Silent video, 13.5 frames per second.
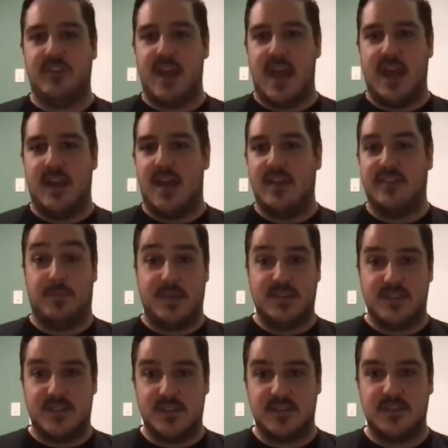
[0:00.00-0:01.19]
and as a
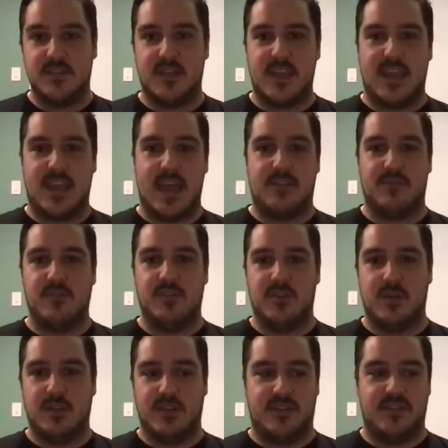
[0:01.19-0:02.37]
business that you get through
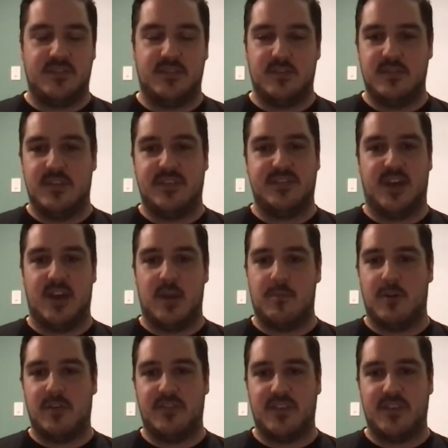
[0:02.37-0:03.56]
doing this startup
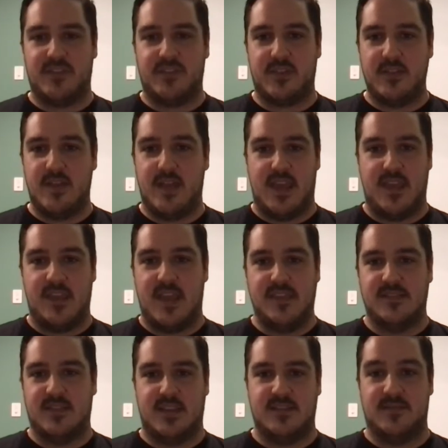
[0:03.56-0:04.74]
process
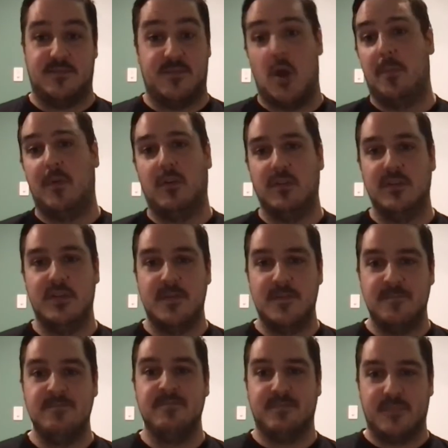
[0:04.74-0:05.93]
is phenomenal.
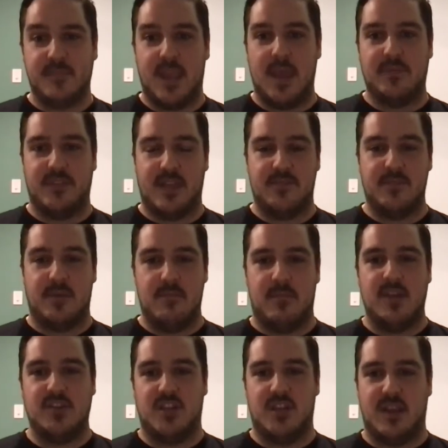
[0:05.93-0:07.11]
Yeah, that's
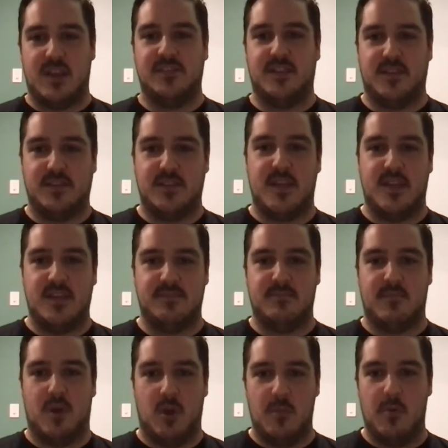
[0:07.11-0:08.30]
my journey is
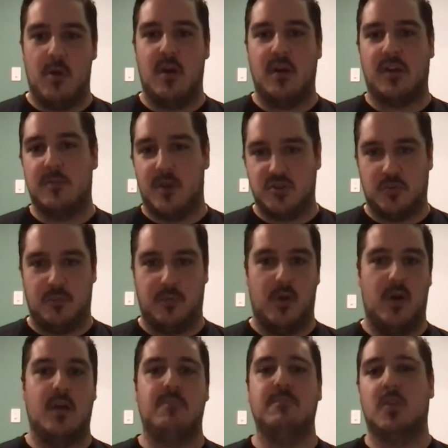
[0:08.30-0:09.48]
home brewer, commercial
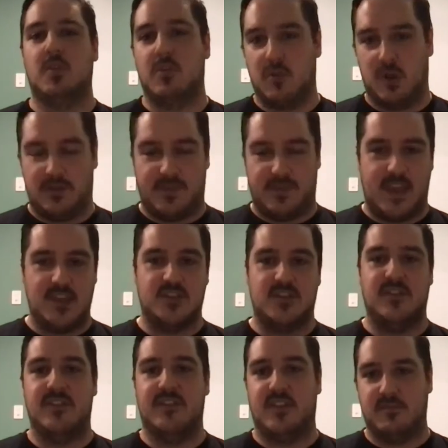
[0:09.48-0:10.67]
brewer,
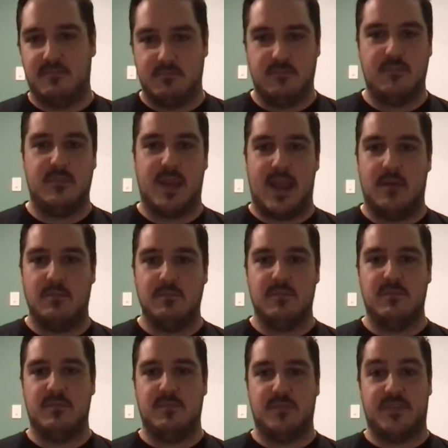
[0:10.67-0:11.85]
qualifications, and now
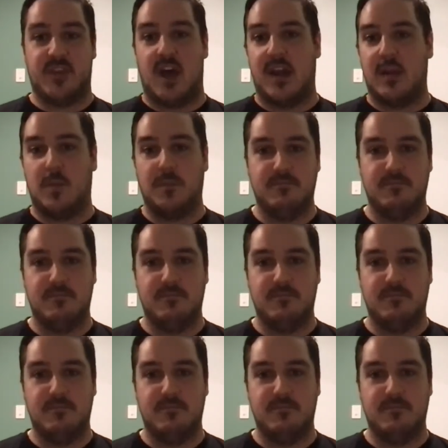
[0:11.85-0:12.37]
starting.